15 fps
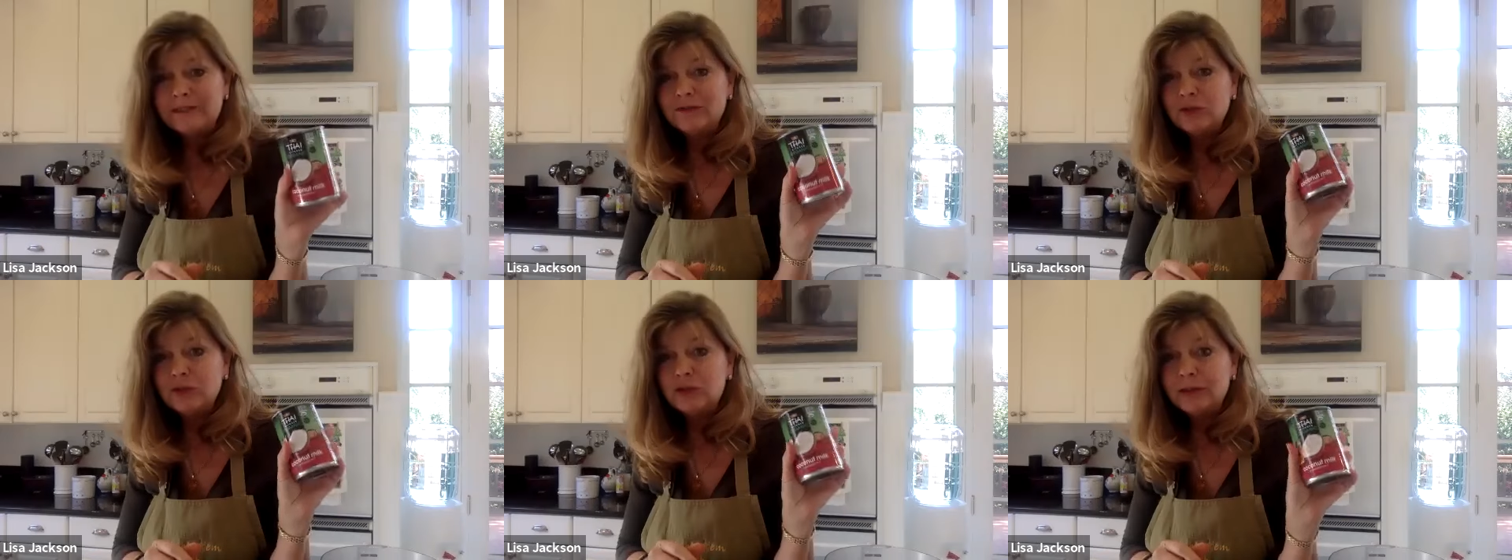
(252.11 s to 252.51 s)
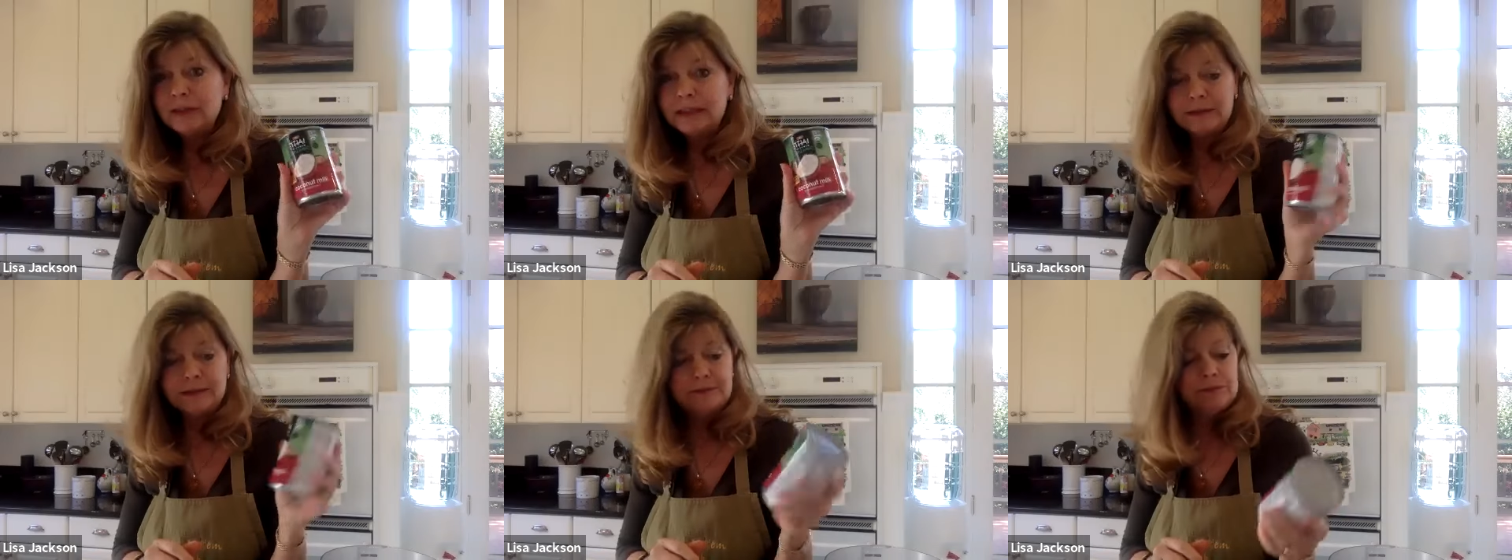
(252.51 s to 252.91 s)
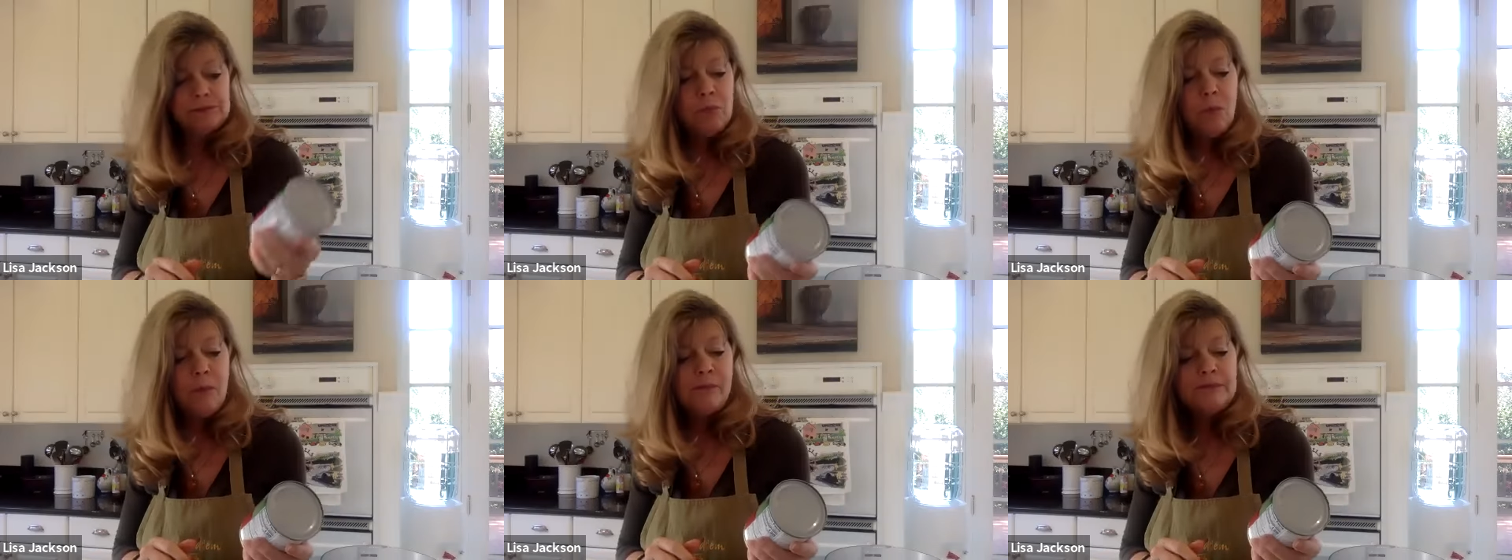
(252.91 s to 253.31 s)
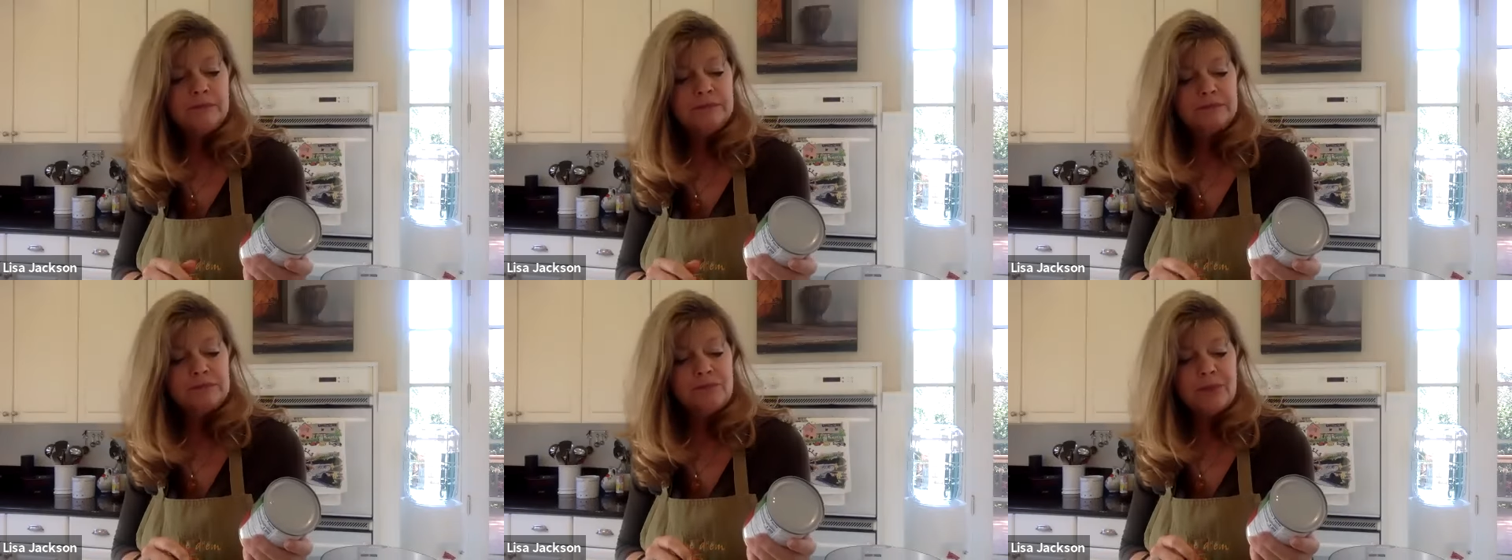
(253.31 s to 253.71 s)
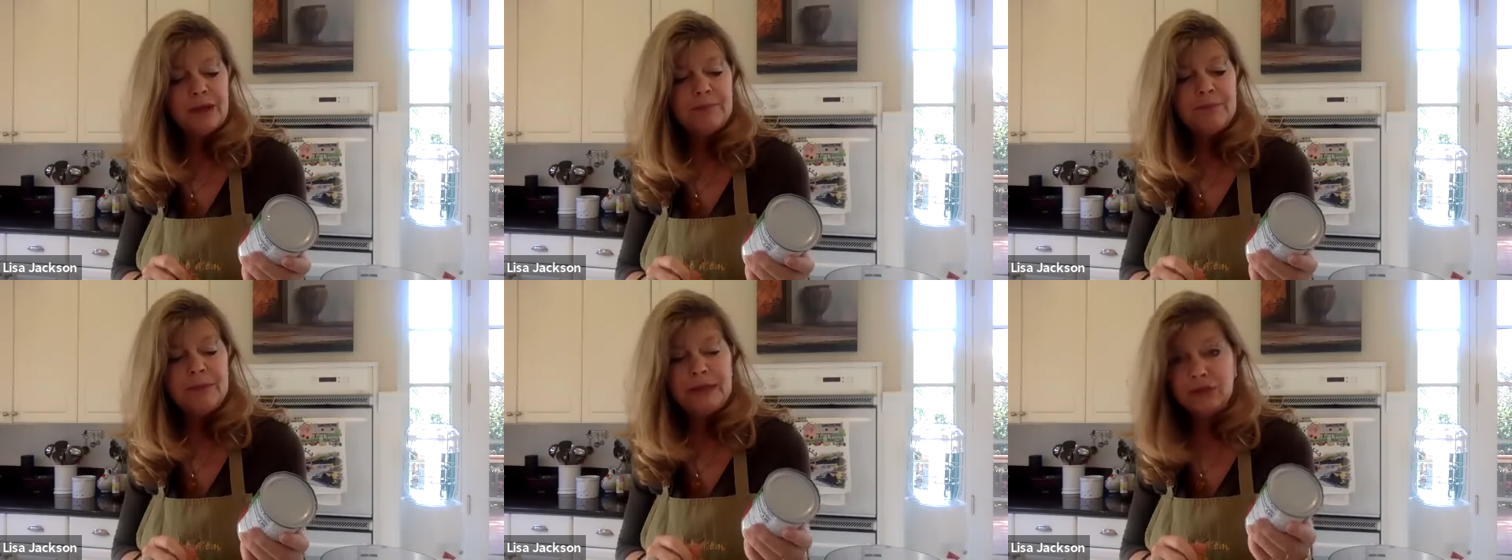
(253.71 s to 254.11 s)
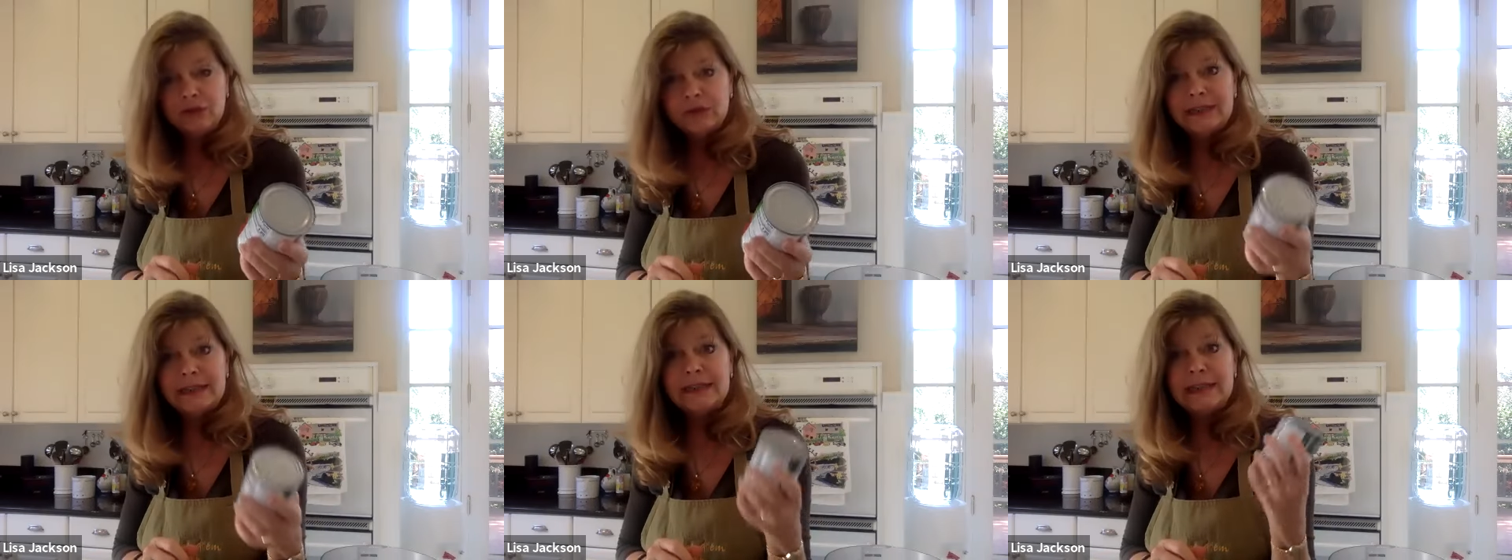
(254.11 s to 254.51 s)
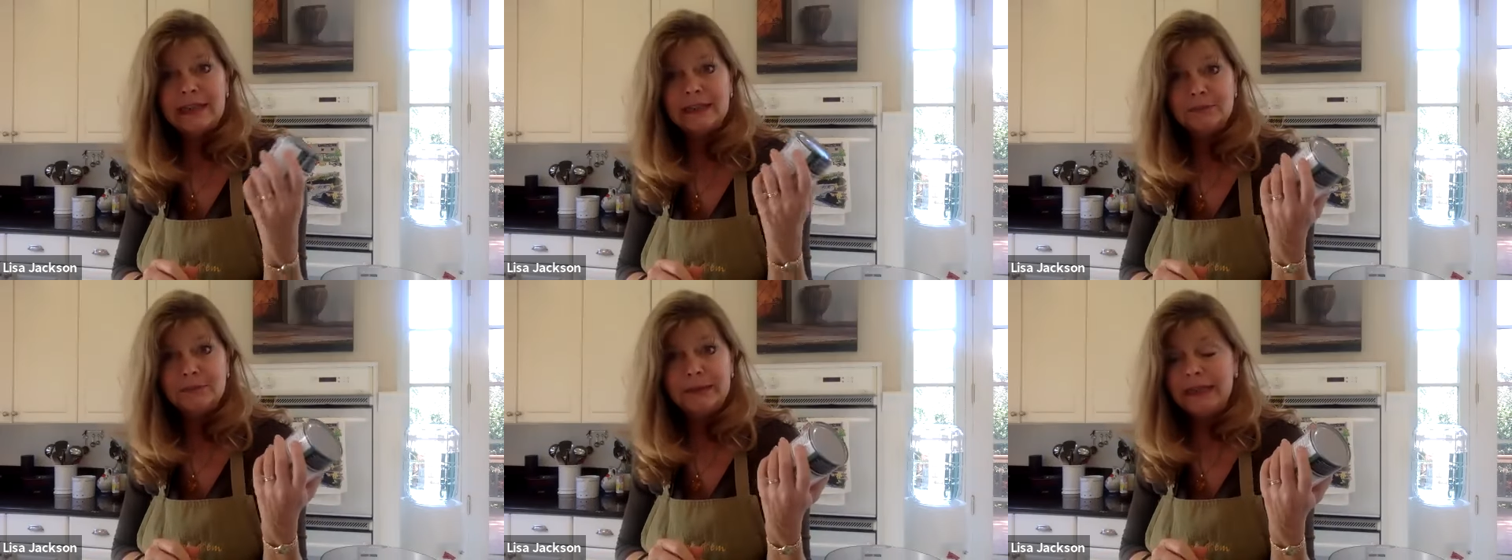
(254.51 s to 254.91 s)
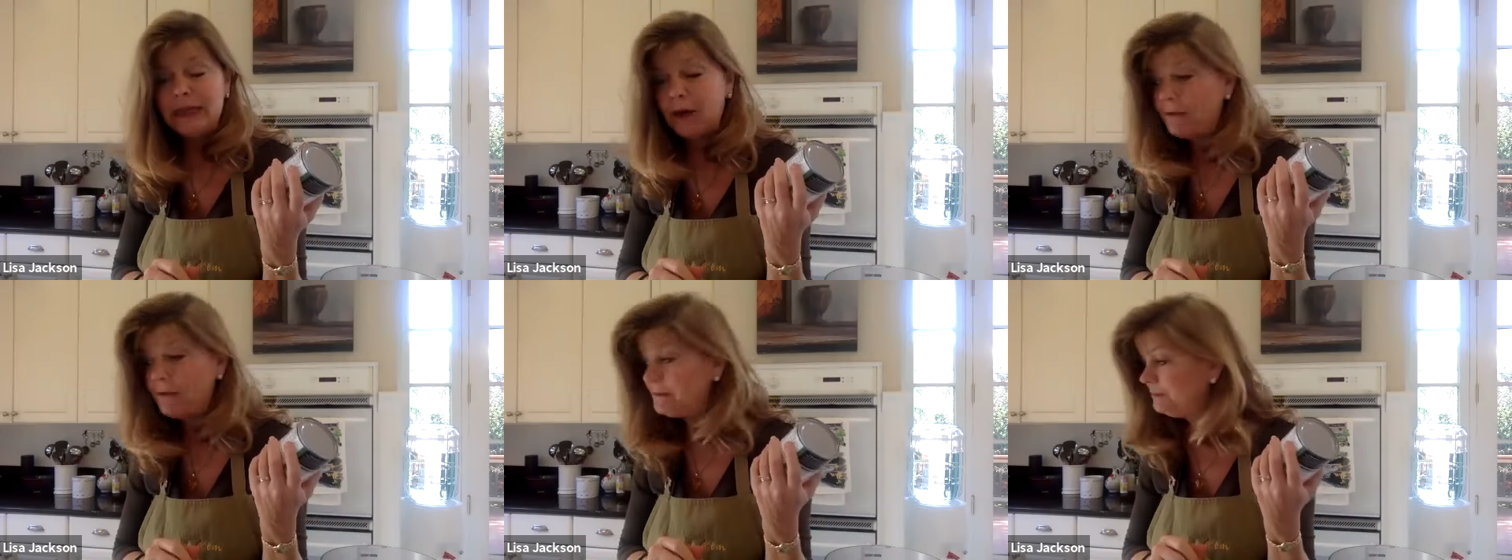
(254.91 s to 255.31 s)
of coconut milk and take the meat out?